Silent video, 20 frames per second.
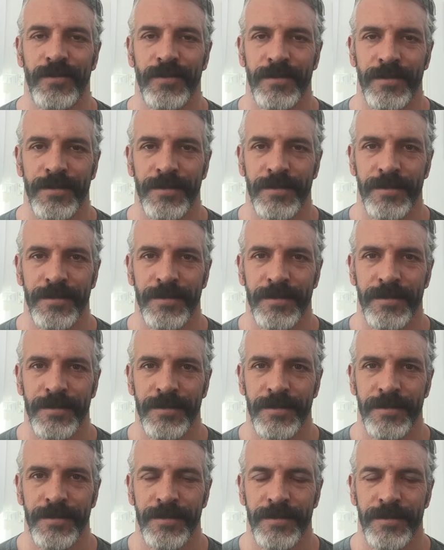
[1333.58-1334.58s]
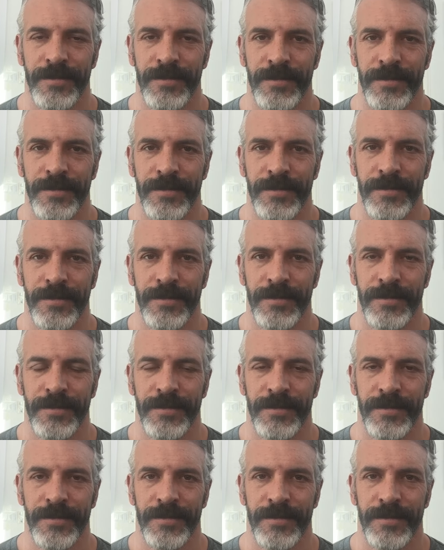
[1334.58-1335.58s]

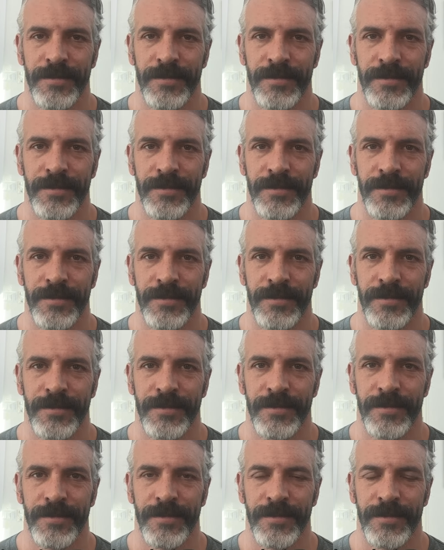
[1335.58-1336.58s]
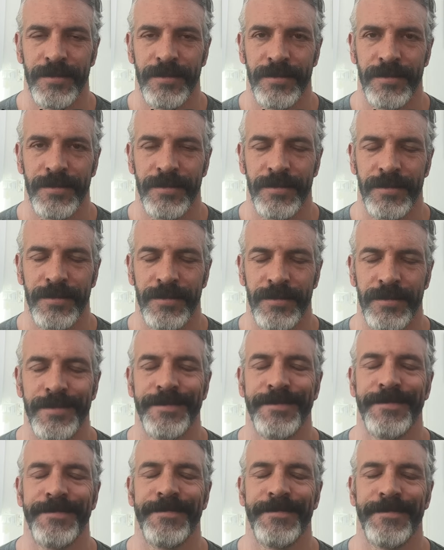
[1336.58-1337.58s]

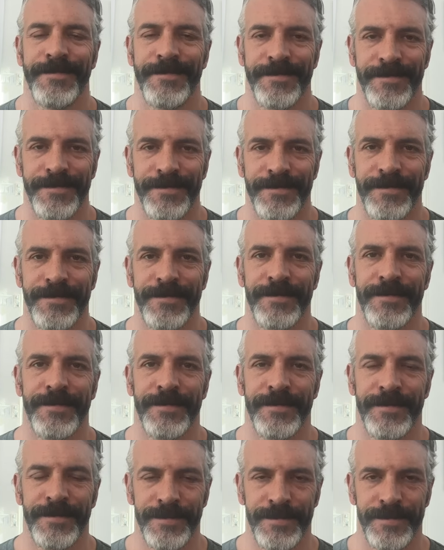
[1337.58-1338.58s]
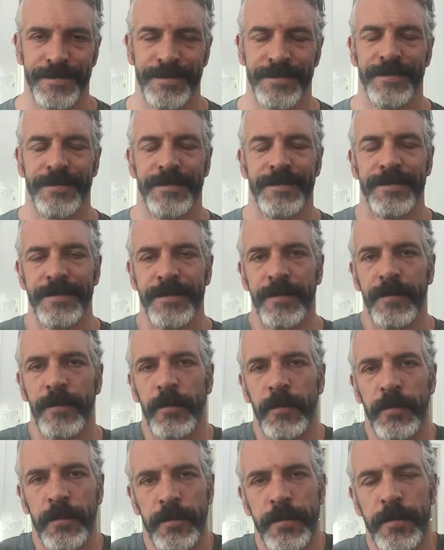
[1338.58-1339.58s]

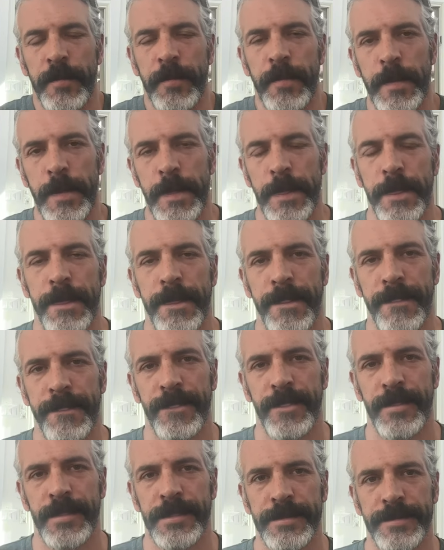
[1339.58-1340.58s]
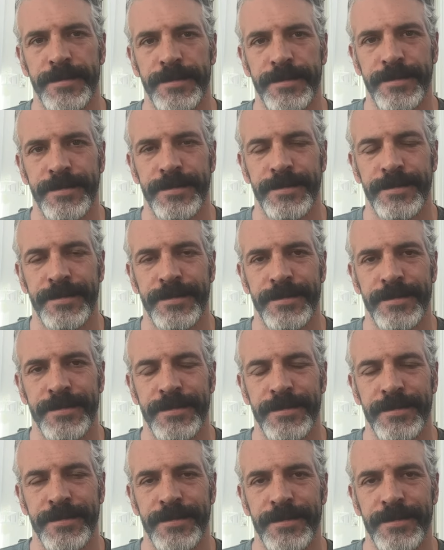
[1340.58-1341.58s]
(not speaking)